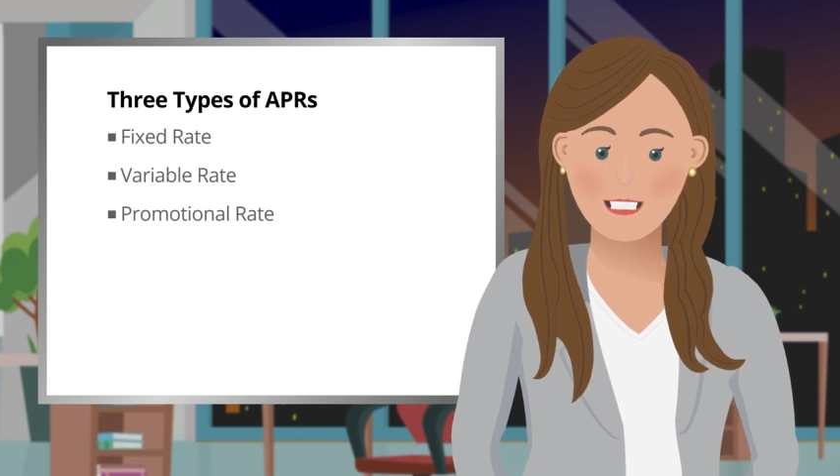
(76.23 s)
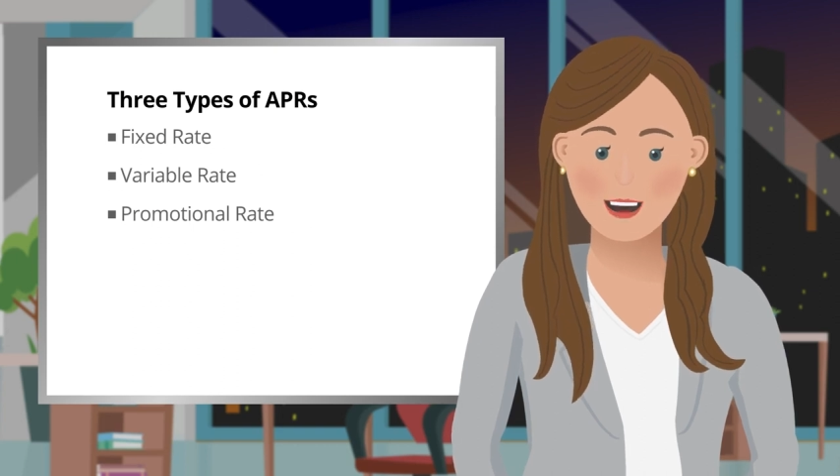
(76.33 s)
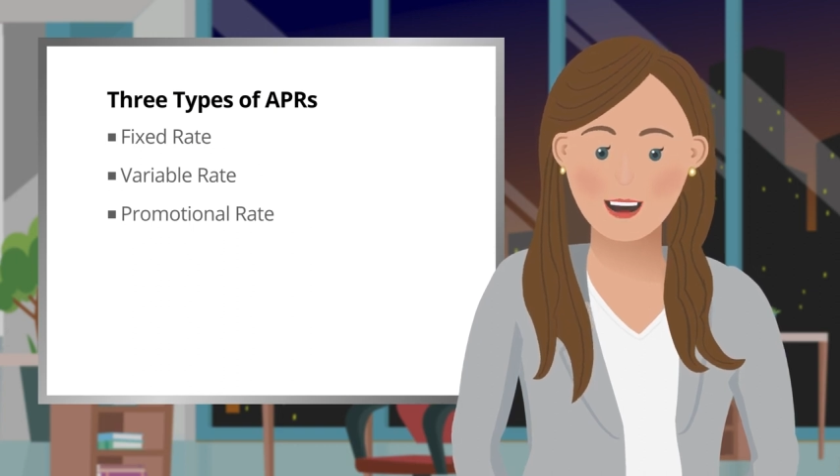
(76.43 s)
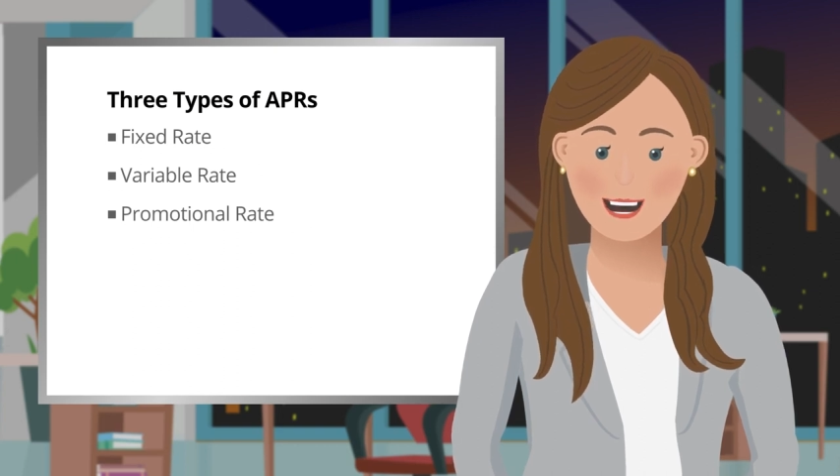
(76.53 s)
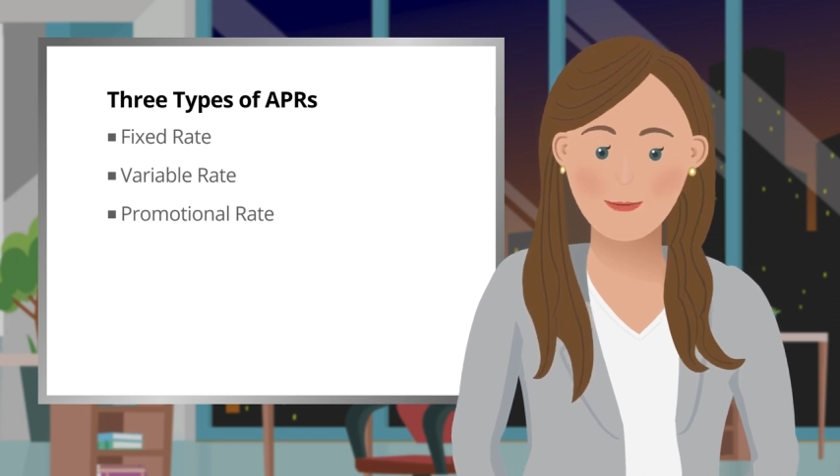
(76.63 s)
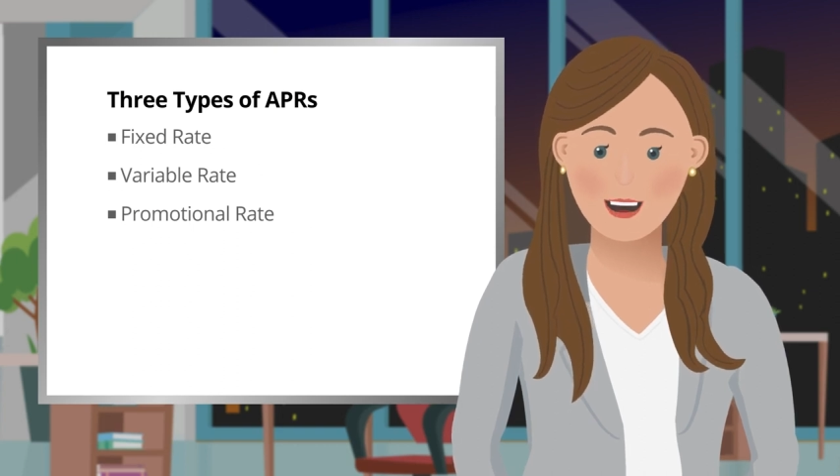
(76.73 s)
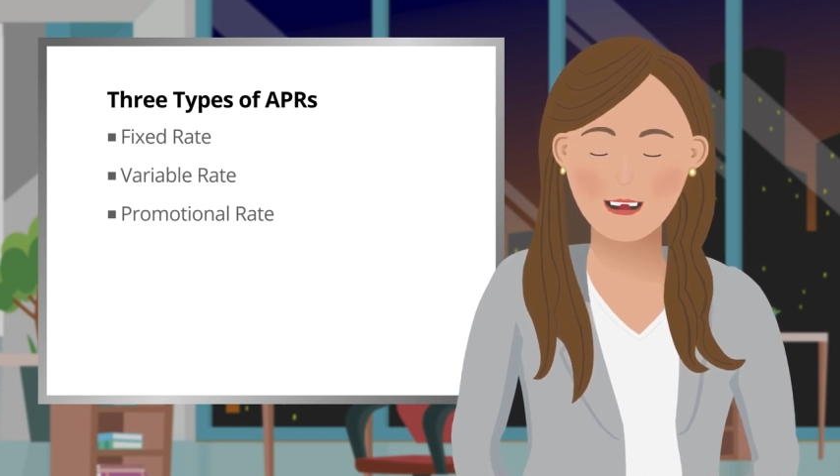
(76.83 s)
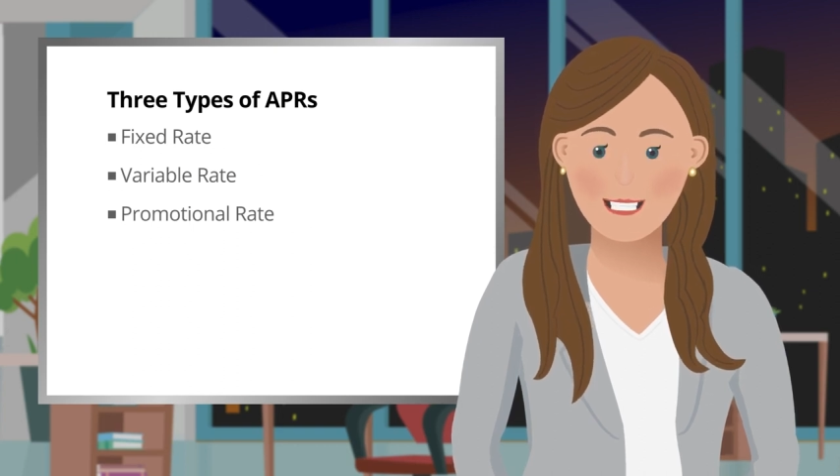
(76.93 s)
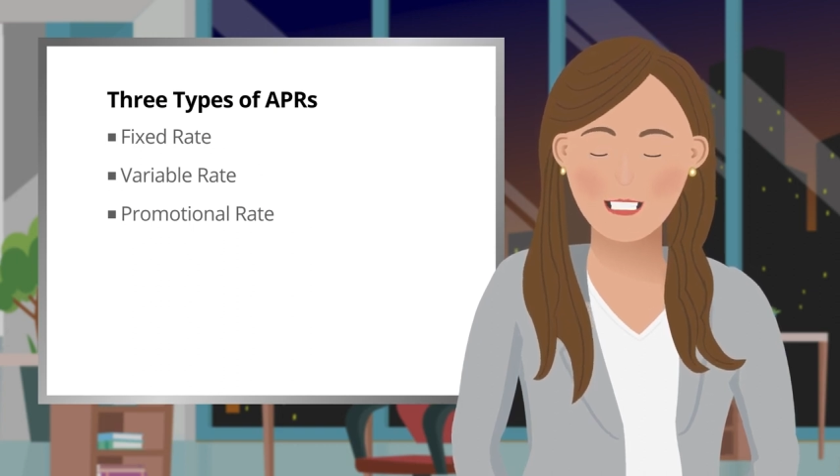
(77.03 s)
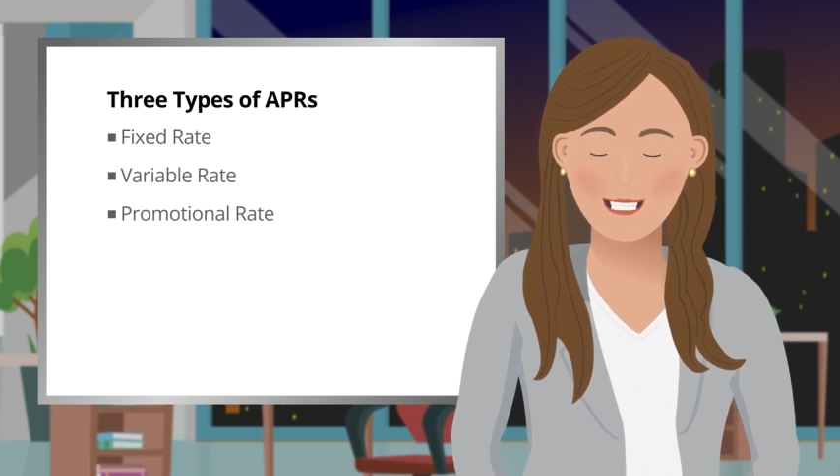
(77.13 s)
on a
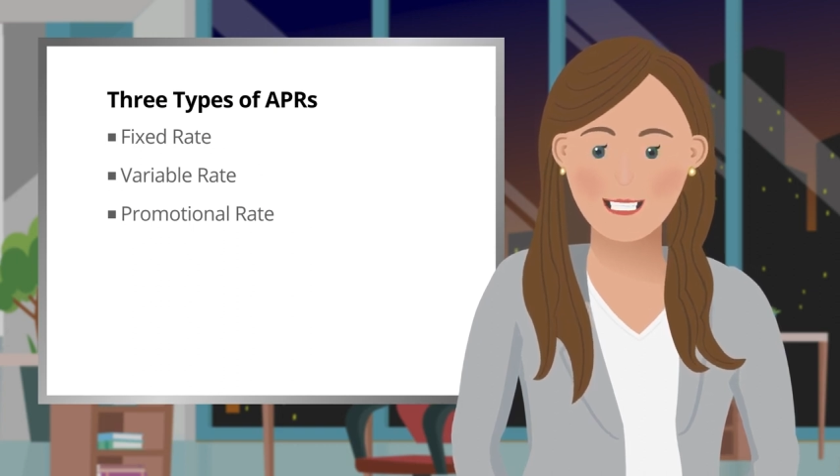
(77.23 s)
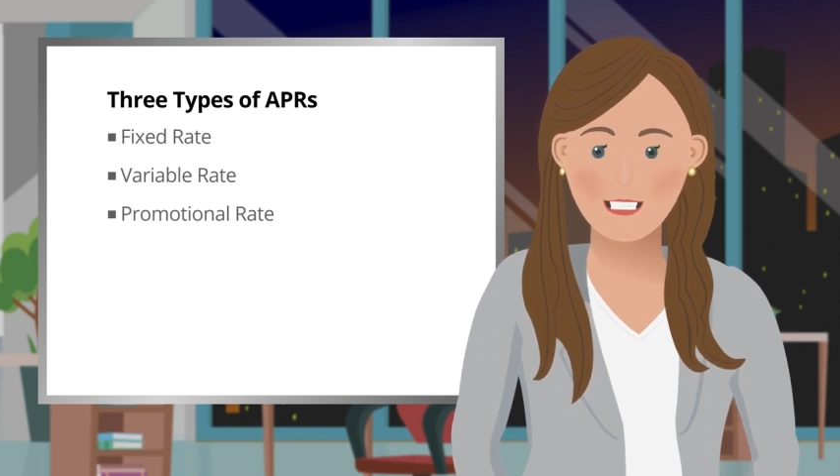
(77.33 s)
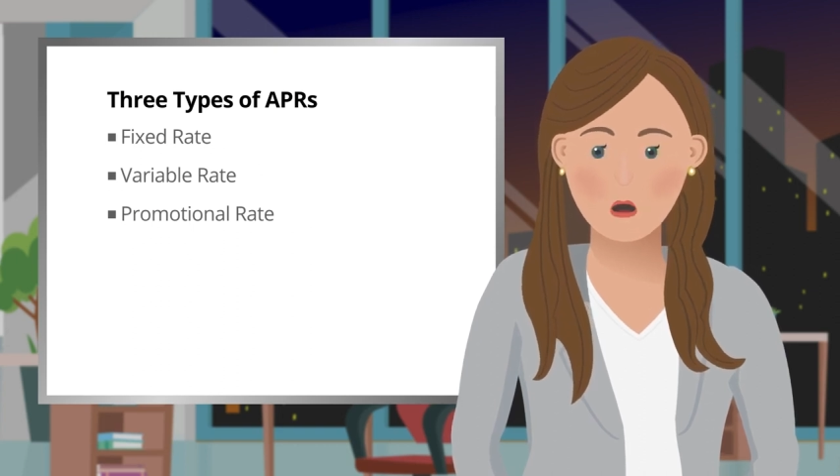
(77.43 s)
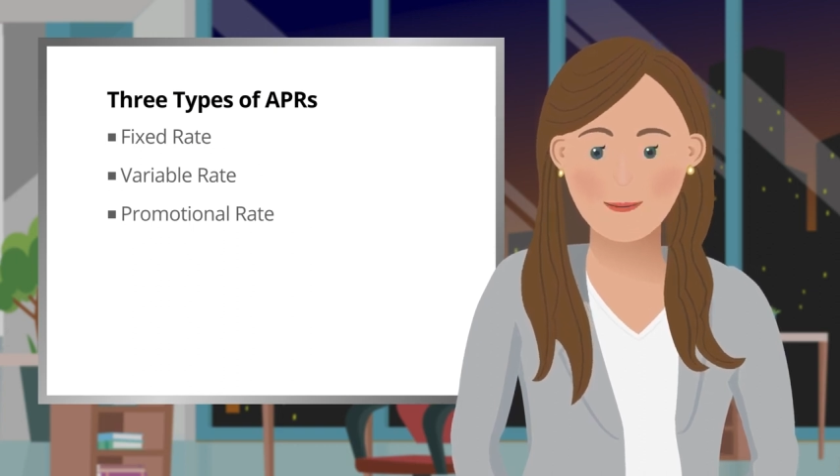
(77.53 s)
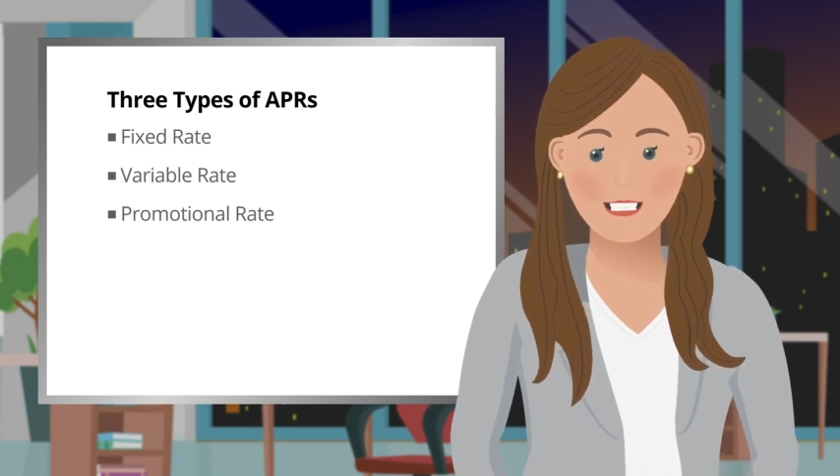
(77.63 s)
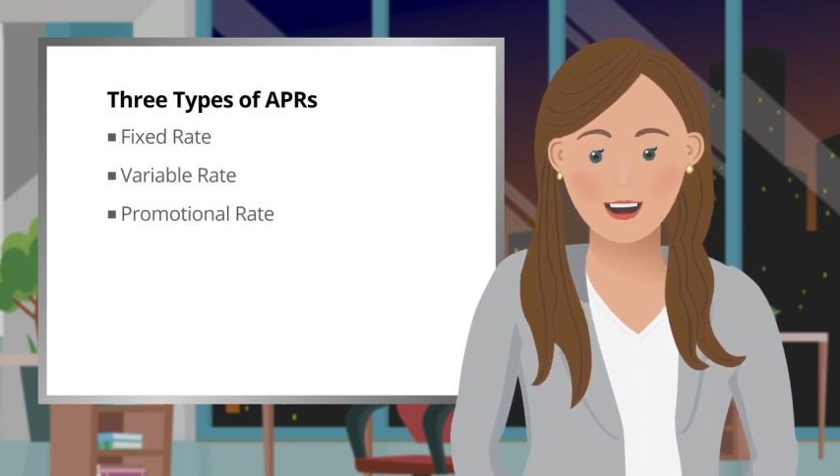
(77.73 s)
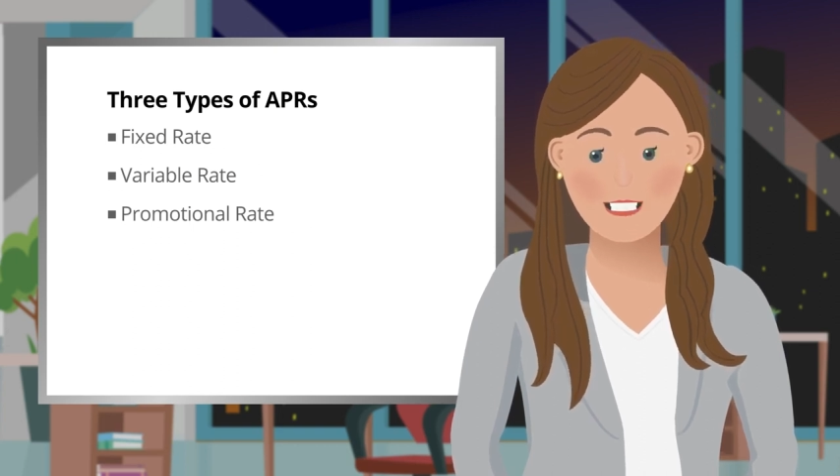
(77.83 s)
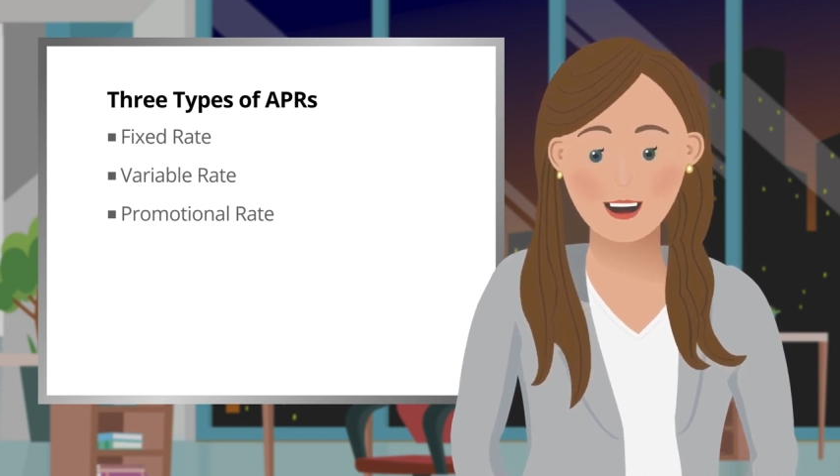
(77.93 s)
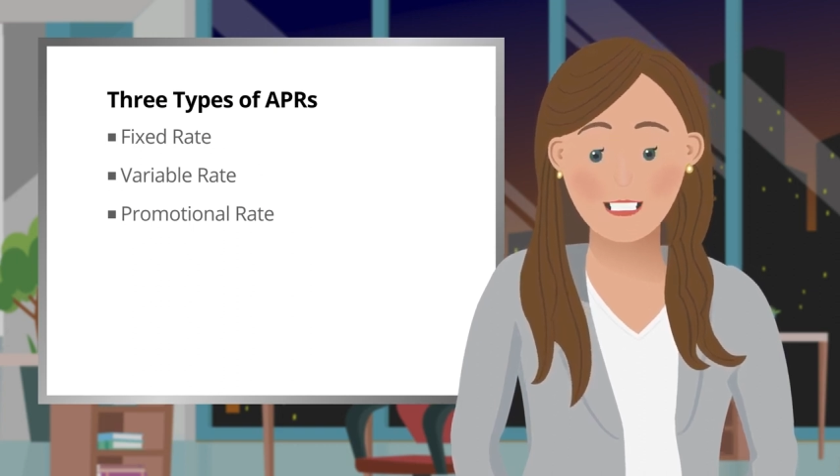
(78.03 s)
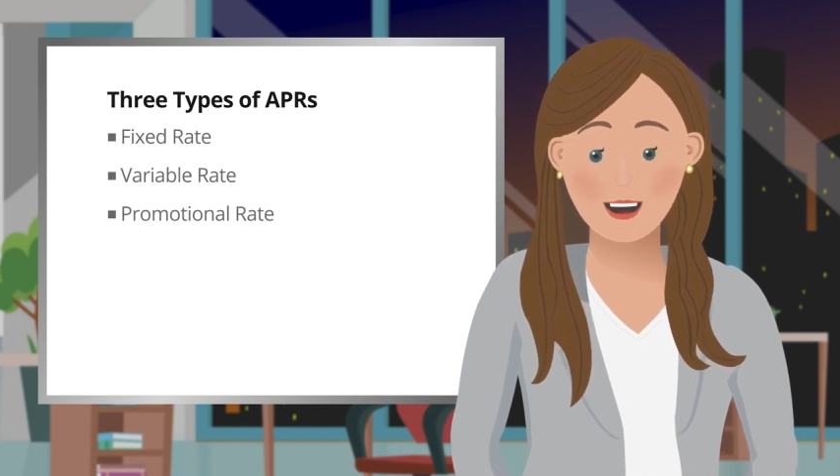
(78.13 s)
balance transfer up to a
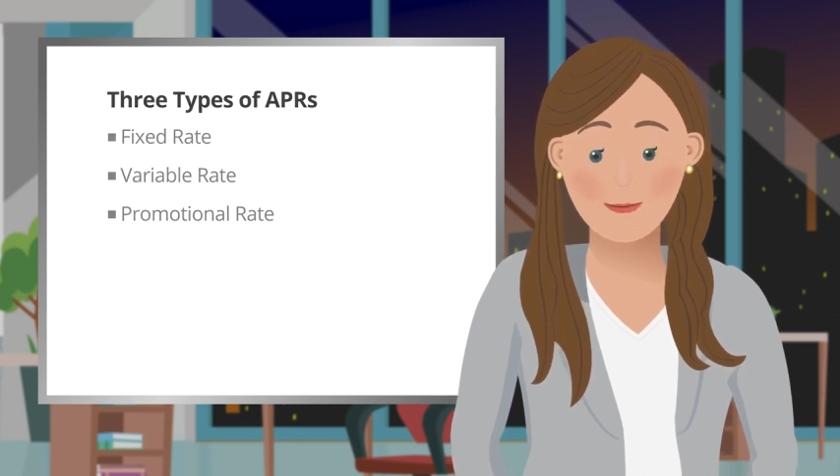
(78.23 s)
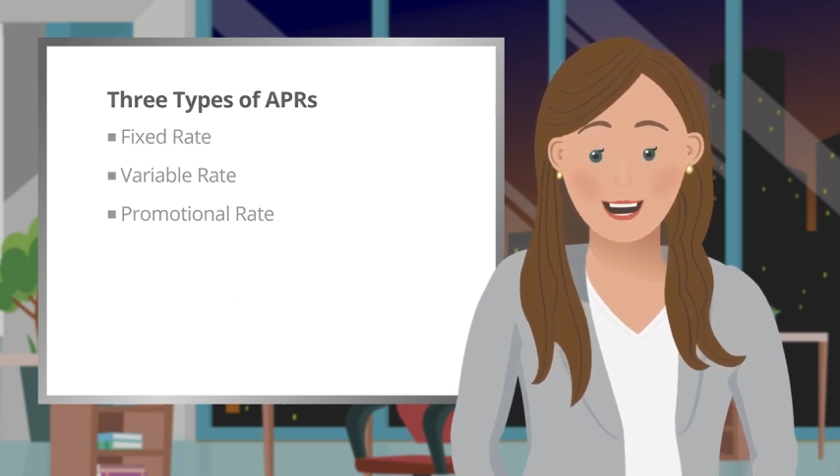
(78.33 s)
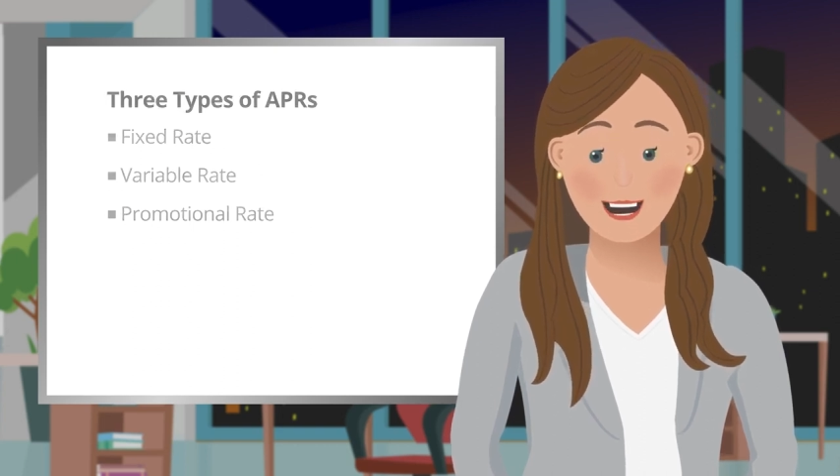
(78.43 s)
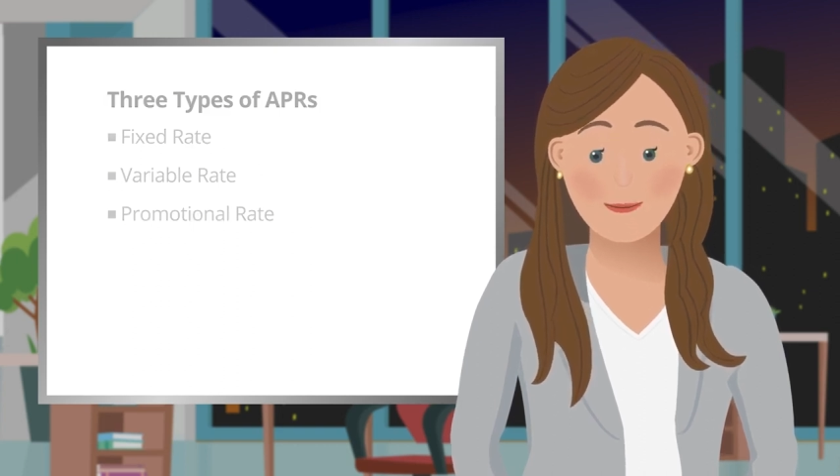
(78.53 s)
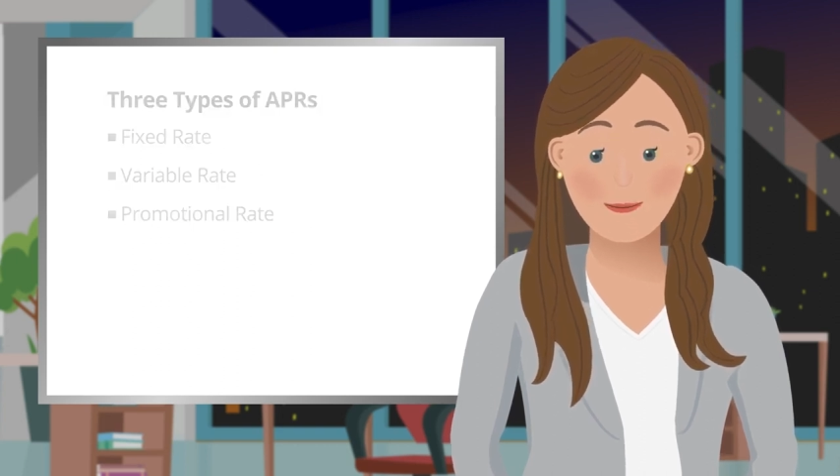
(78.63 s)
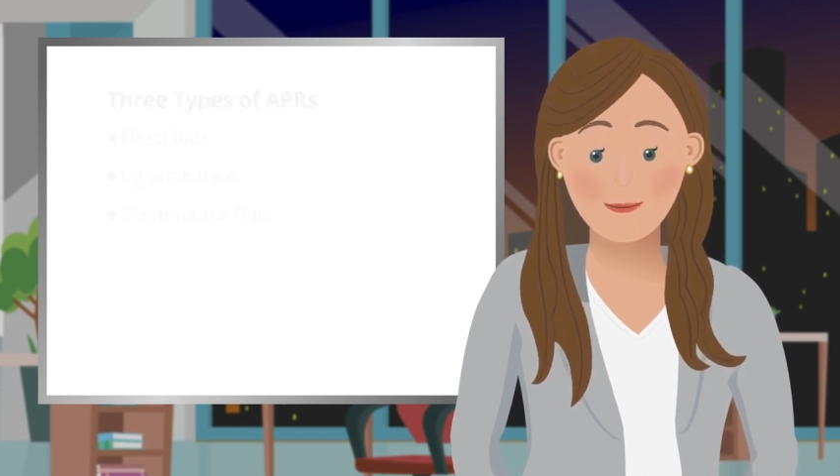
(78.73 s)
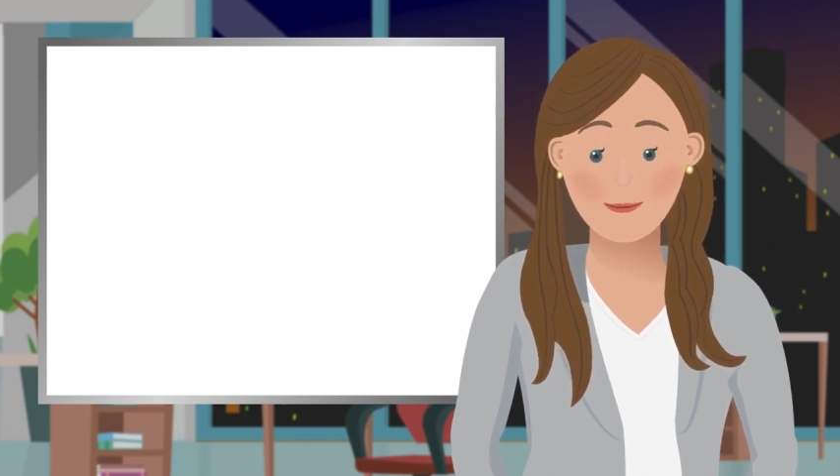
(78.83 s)
set amount.